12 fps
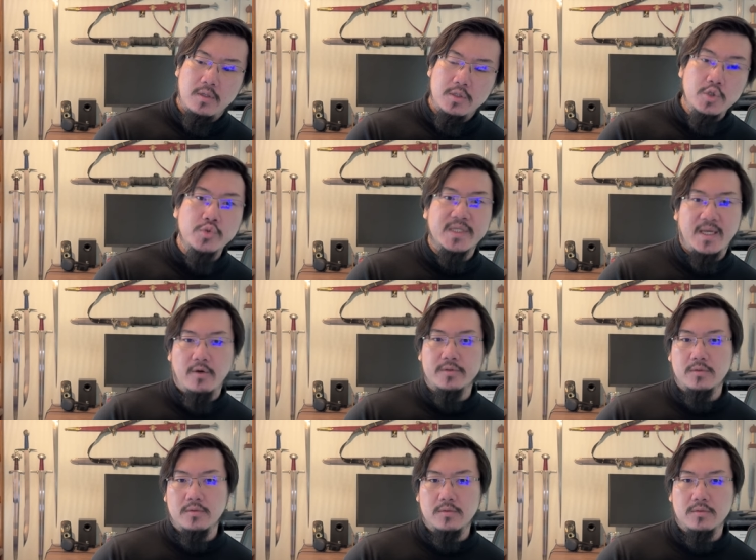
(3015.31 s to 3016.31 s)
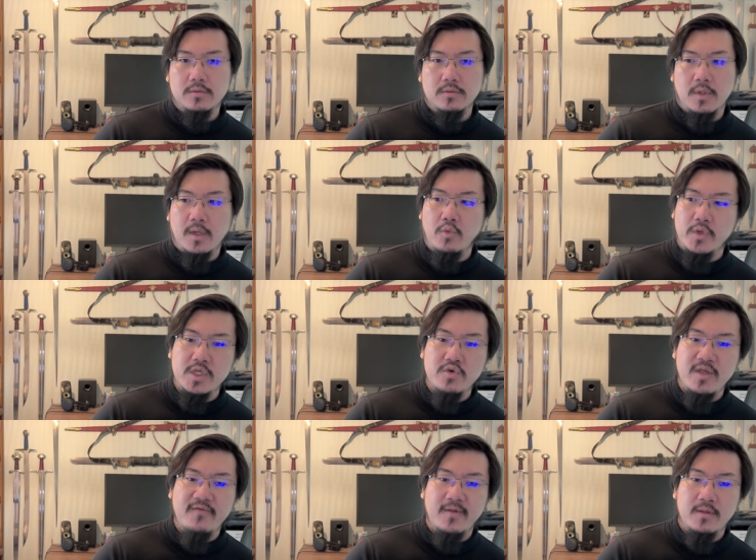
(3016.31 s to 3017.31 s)
loose hilt. When you
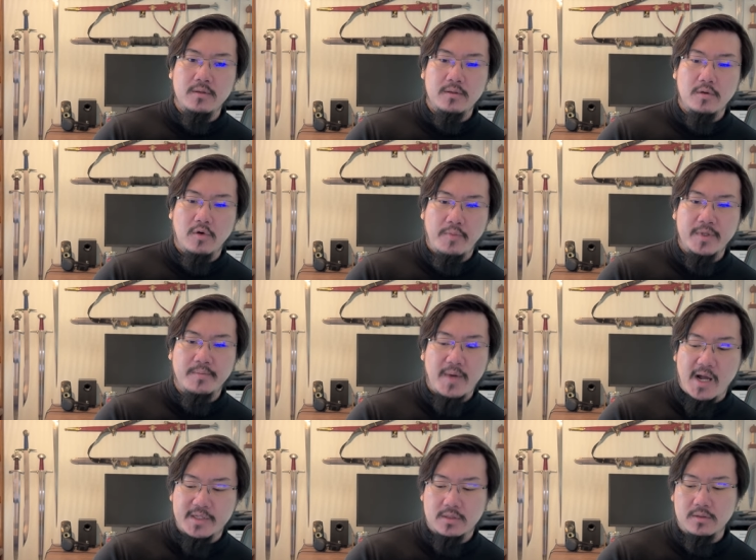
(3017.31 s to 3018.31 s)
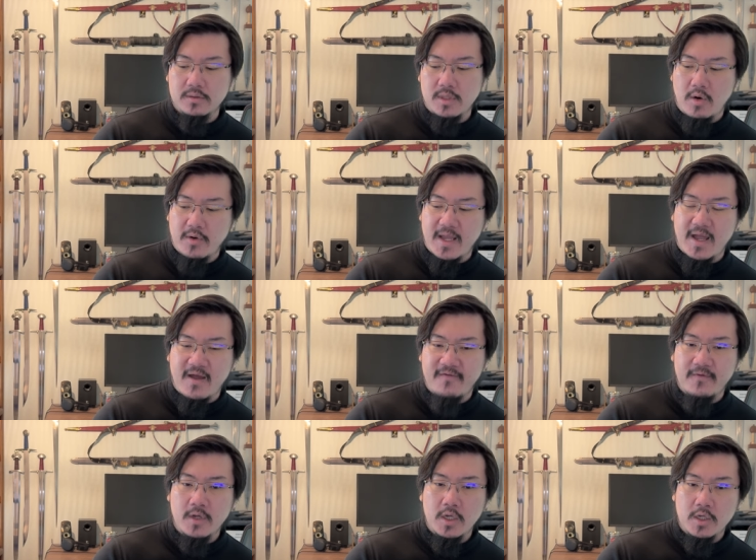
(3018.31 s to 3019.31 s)
even open the box, they already
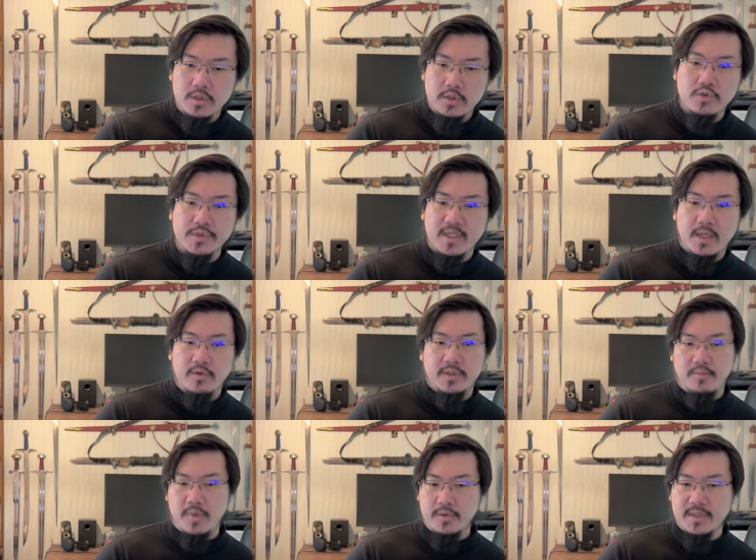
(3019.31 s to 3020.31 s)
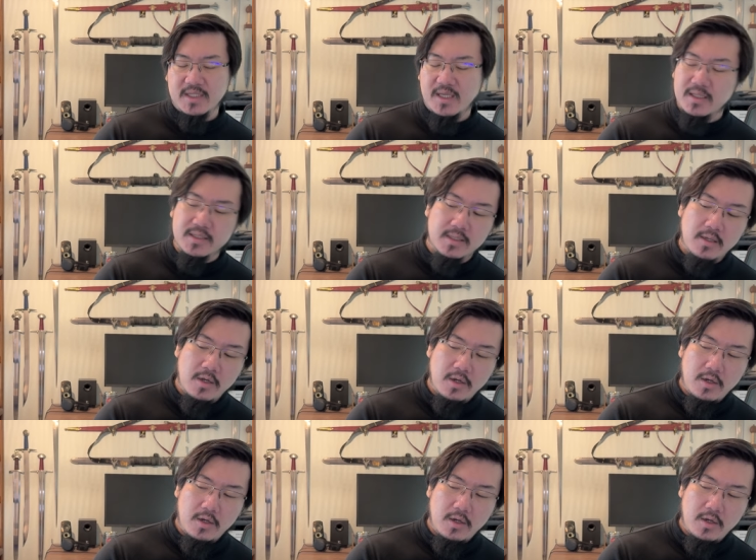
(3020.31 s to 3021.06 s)
have loose hilt components. And it's